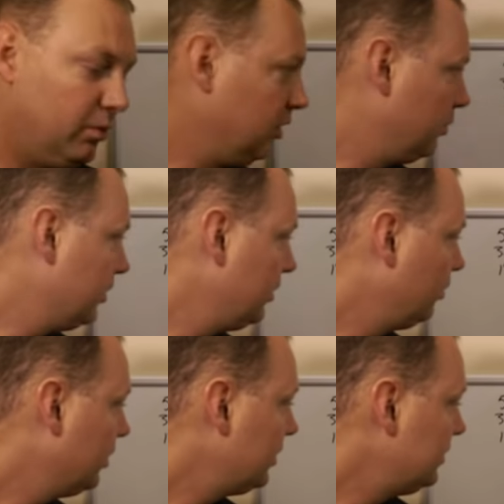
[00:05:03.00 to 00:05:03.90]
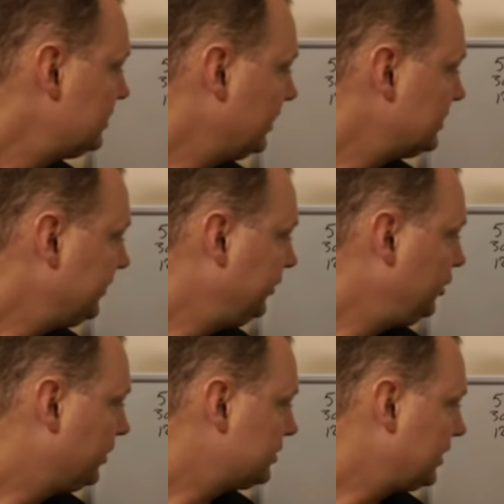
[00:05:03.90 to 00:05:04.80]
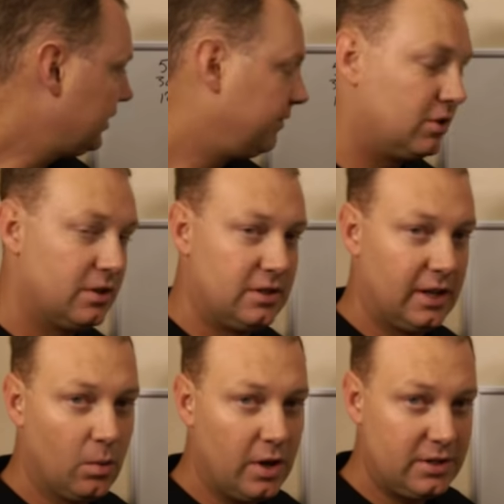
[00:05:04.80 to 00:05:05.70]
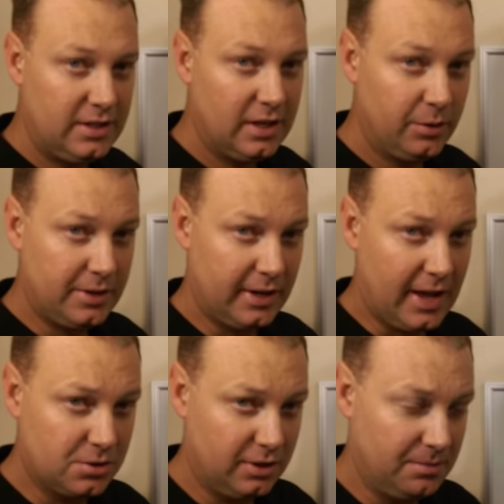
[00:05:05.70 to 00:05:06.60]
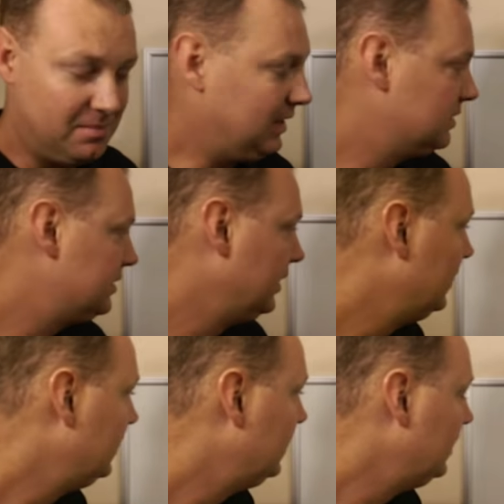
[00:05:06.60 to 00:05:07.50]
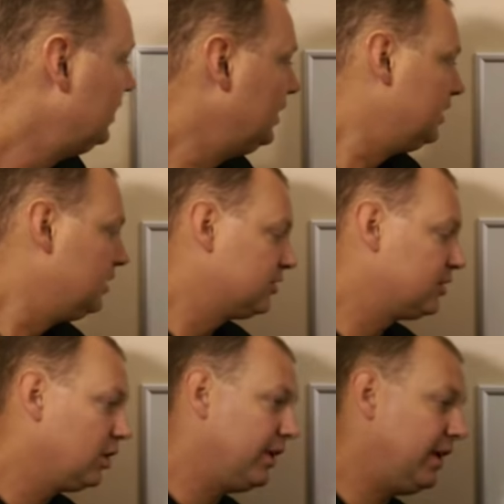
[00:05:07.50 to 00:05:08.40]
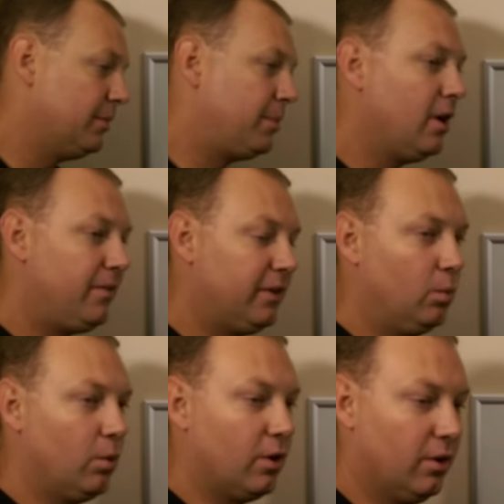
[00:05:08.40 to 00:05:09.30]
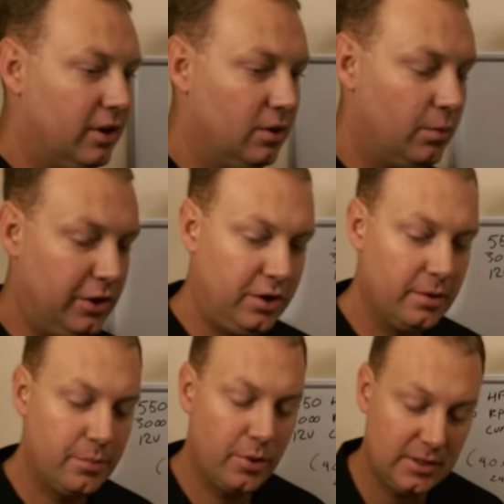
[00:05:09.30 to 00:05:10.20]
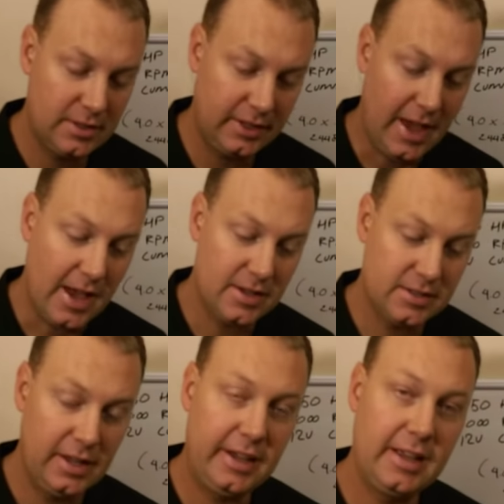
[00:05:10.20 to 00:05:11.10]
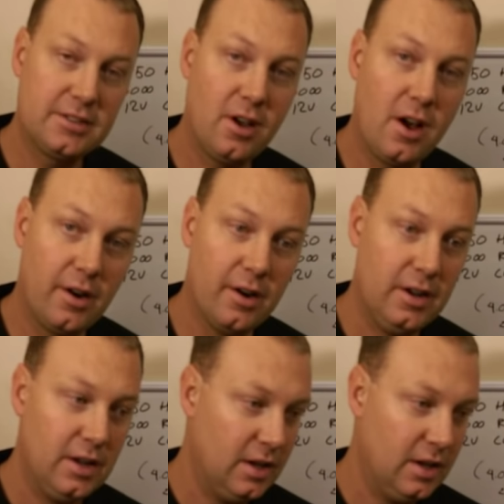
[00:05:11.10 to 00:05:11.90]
you know, we're, we're saying a 72% efficiency. I want to tell you what that actually means. So in the perfect world, when you compress a gas, it gets hotter.